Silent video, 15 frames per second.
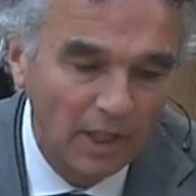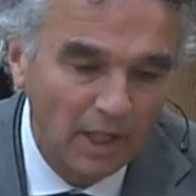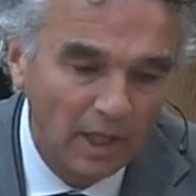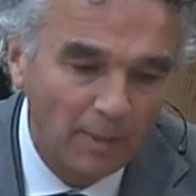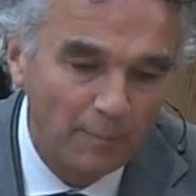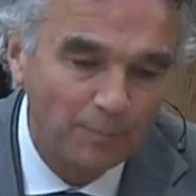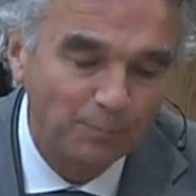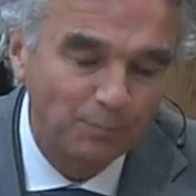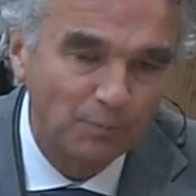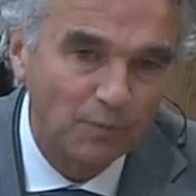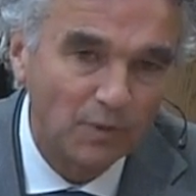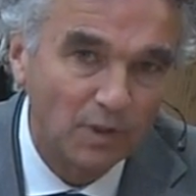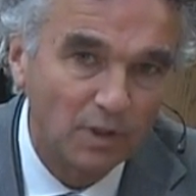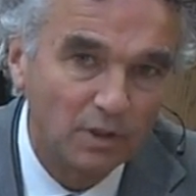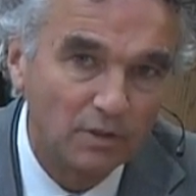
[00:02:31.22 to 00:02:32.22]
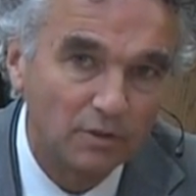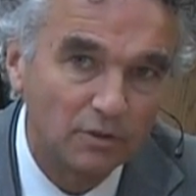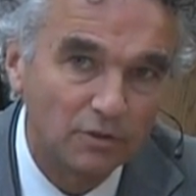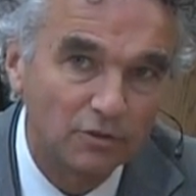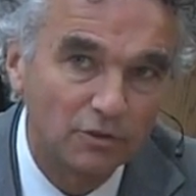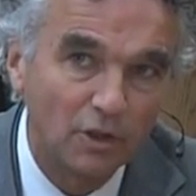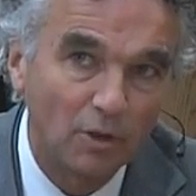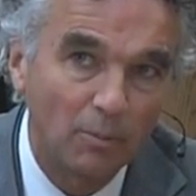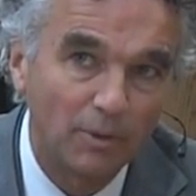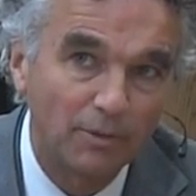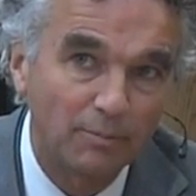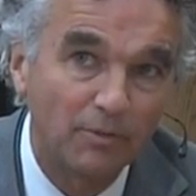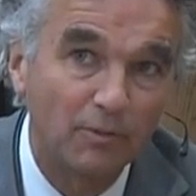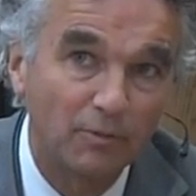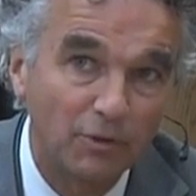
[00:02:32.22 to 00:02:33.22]
Um, so,
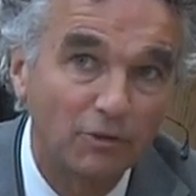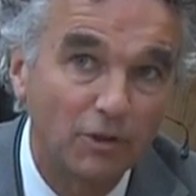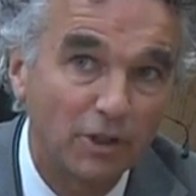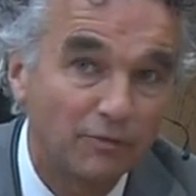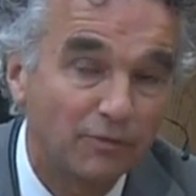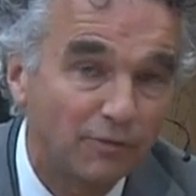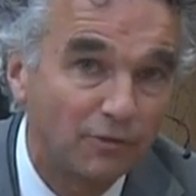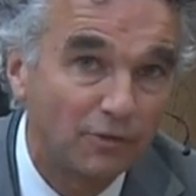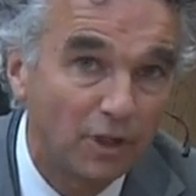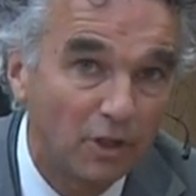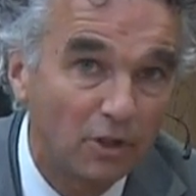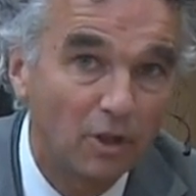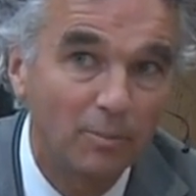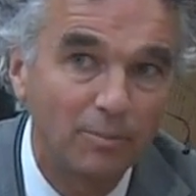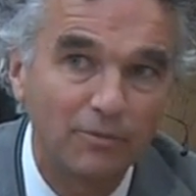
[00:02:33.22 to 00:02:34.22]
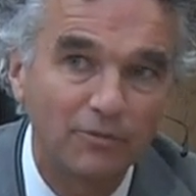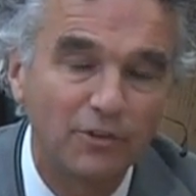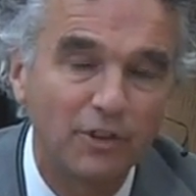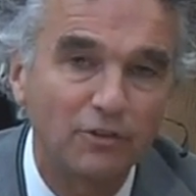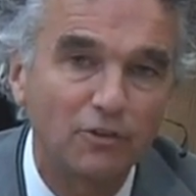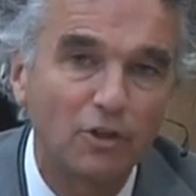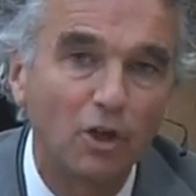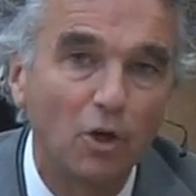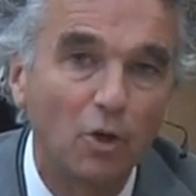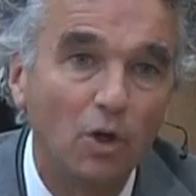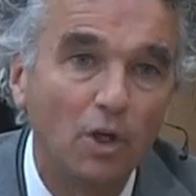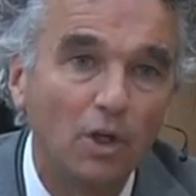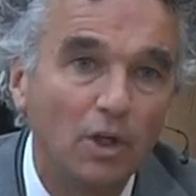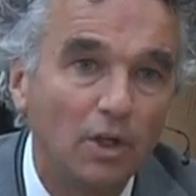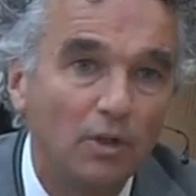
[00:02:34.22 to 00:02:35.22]
but uh, we started with Shell a couple of years ago
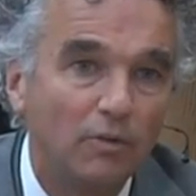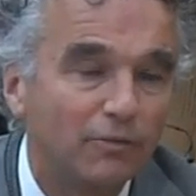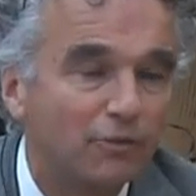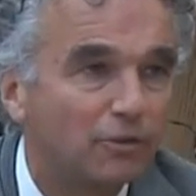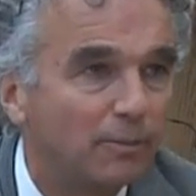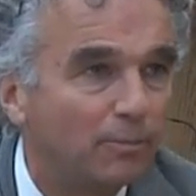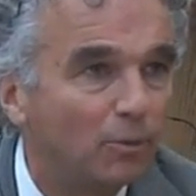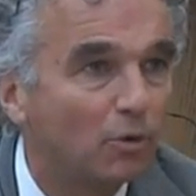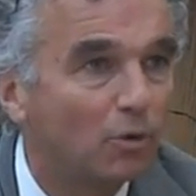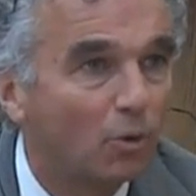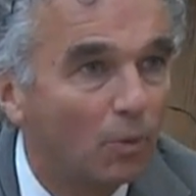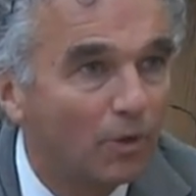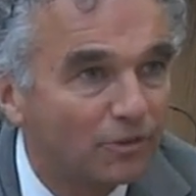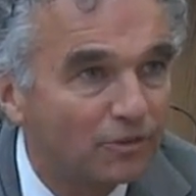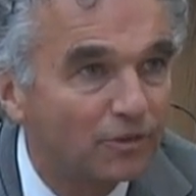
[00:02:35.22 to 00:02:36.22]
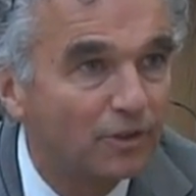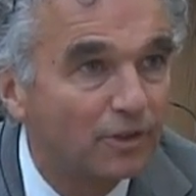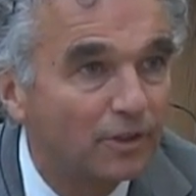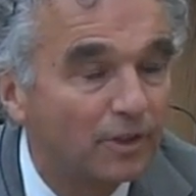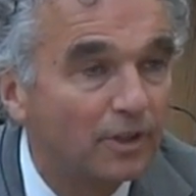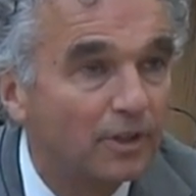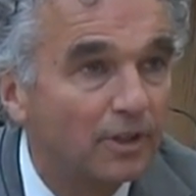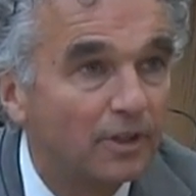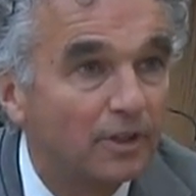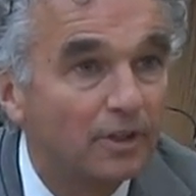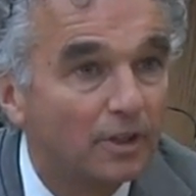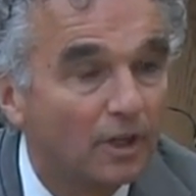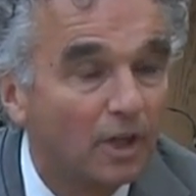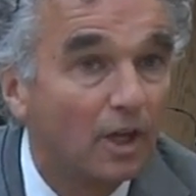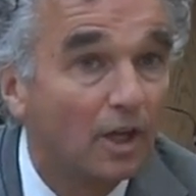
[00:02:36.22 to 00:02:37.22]
with a simple question,
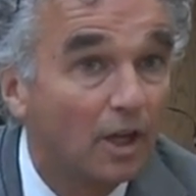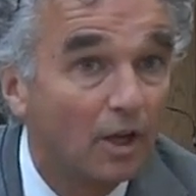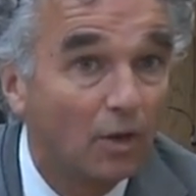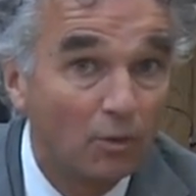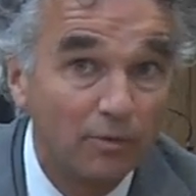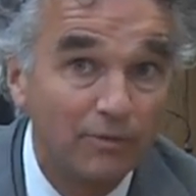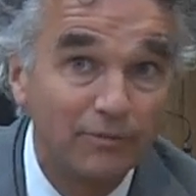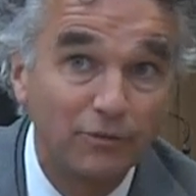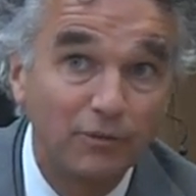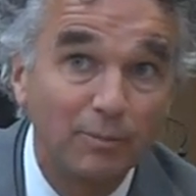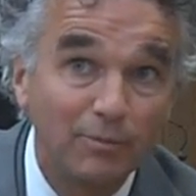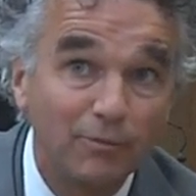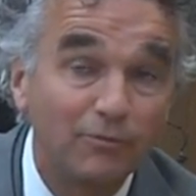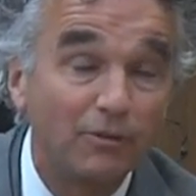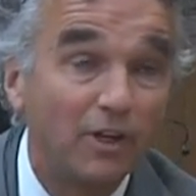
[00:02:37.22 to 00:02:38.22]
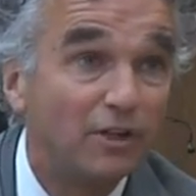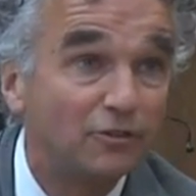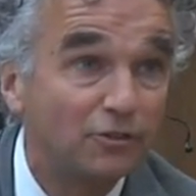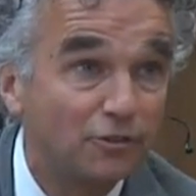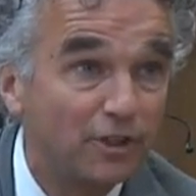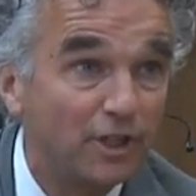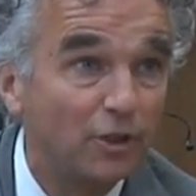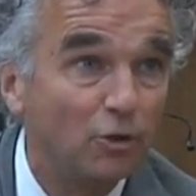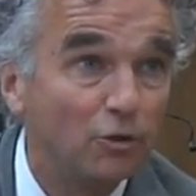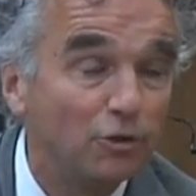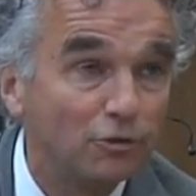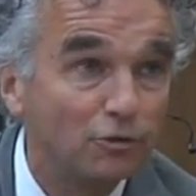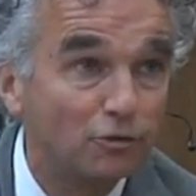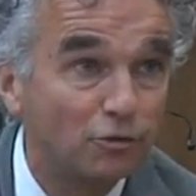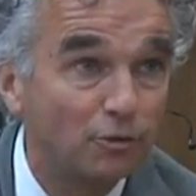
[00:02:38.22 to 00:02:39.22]
uh, or with a simple phrase:
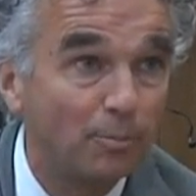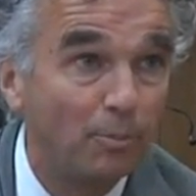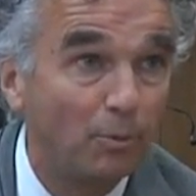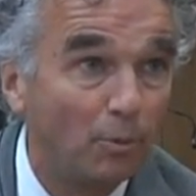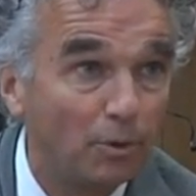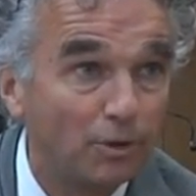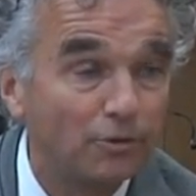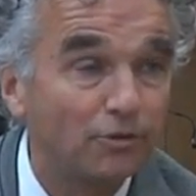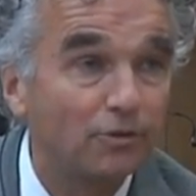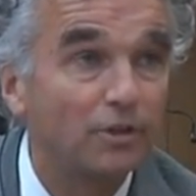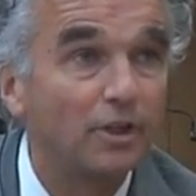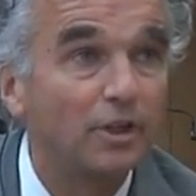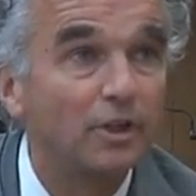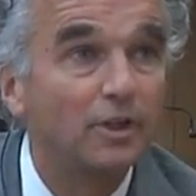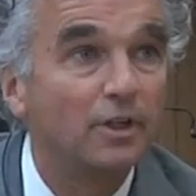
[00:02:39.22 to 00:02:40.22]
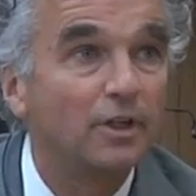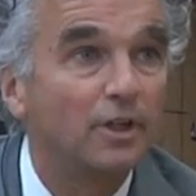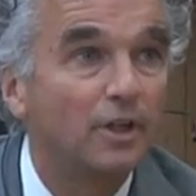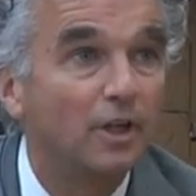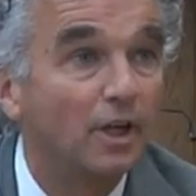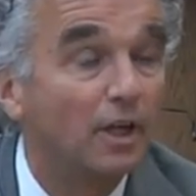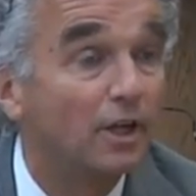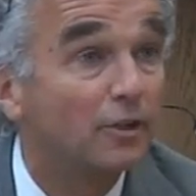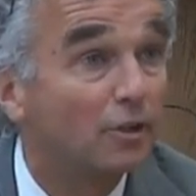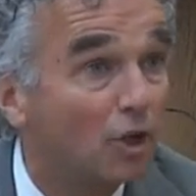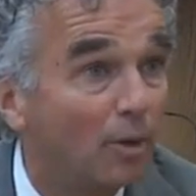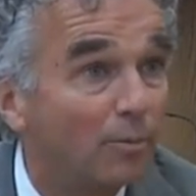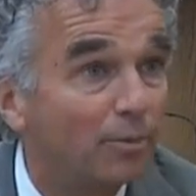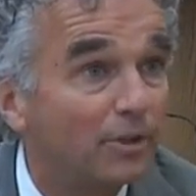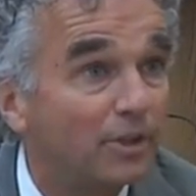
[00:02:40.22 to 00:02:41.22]
shareholders support uh, the
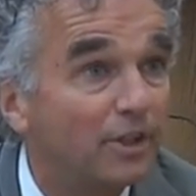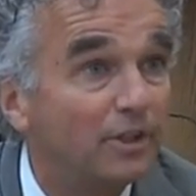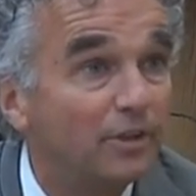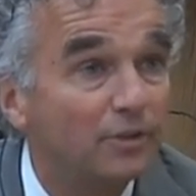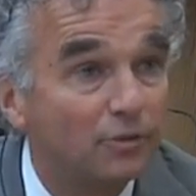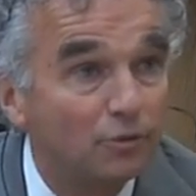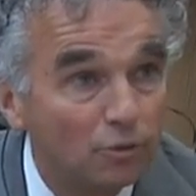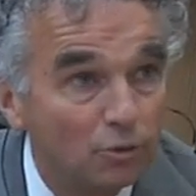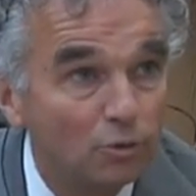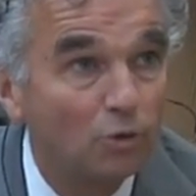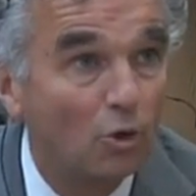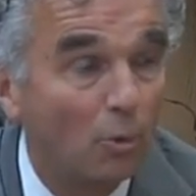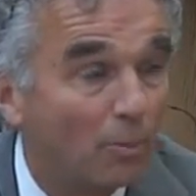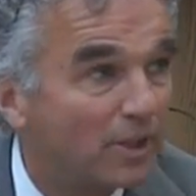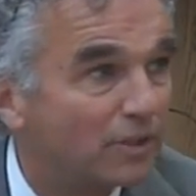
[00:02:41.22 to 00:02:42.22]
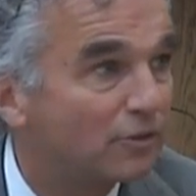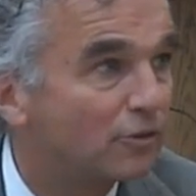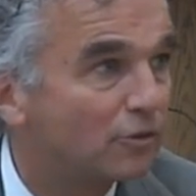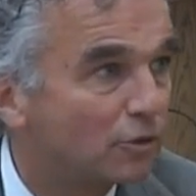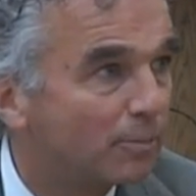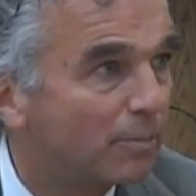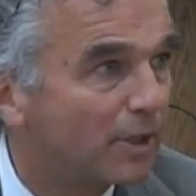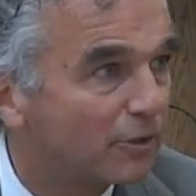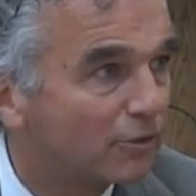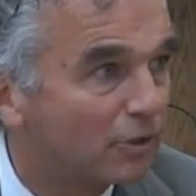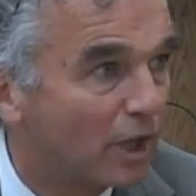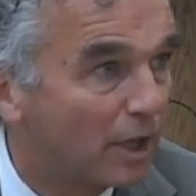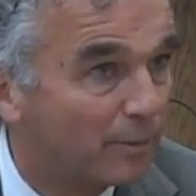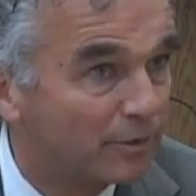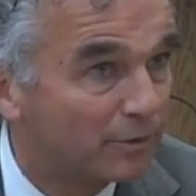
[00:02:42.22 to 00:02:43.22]
company to commit to the
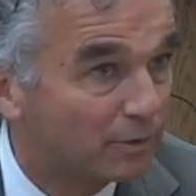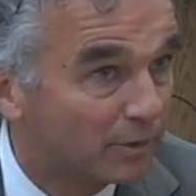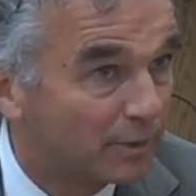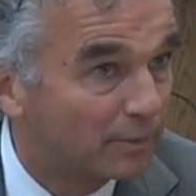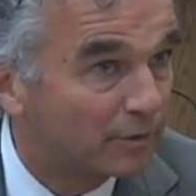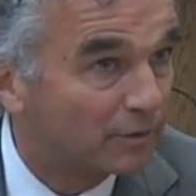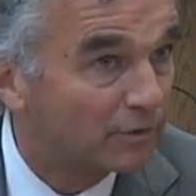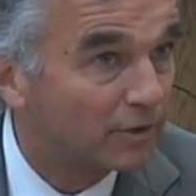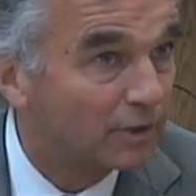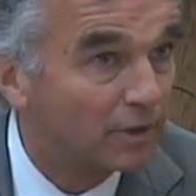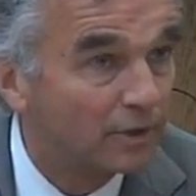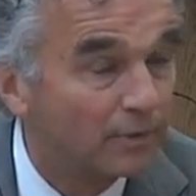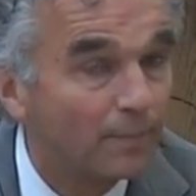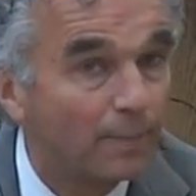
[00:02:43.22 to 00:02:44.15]
Paris Climate Agreement.